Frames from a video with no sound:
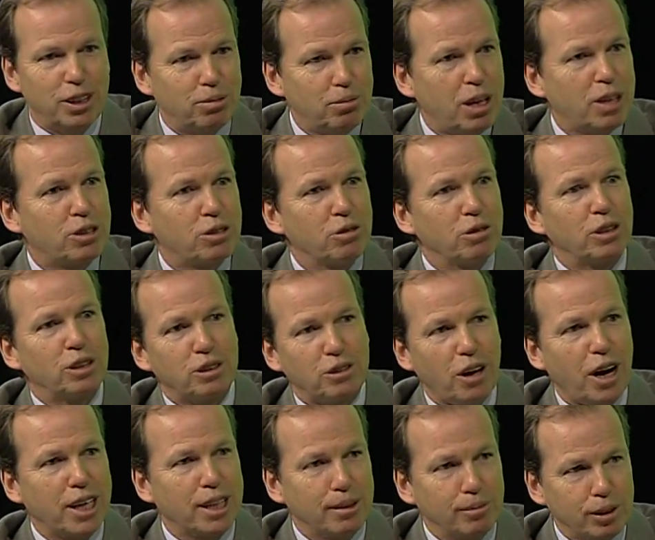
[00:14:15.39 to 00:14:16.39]
to make sure the
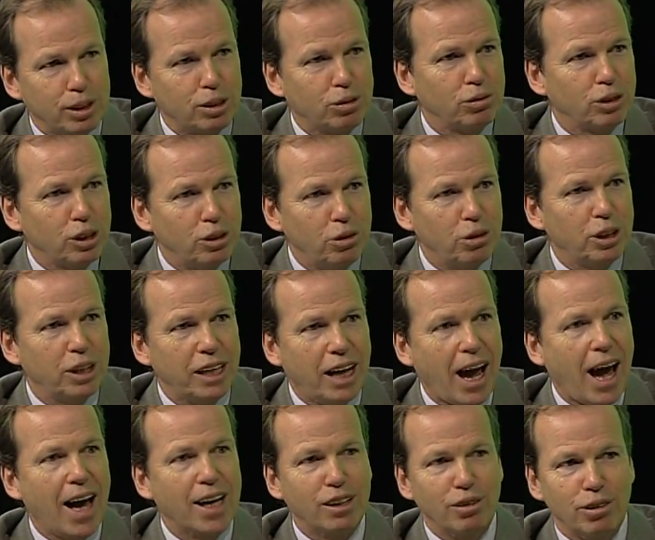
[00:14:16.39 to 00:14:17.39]
documents are recorded
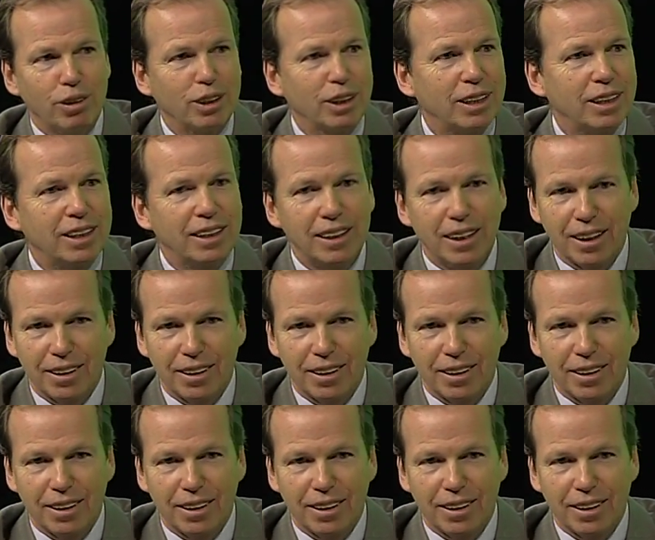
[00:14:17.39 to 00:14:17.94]
accurately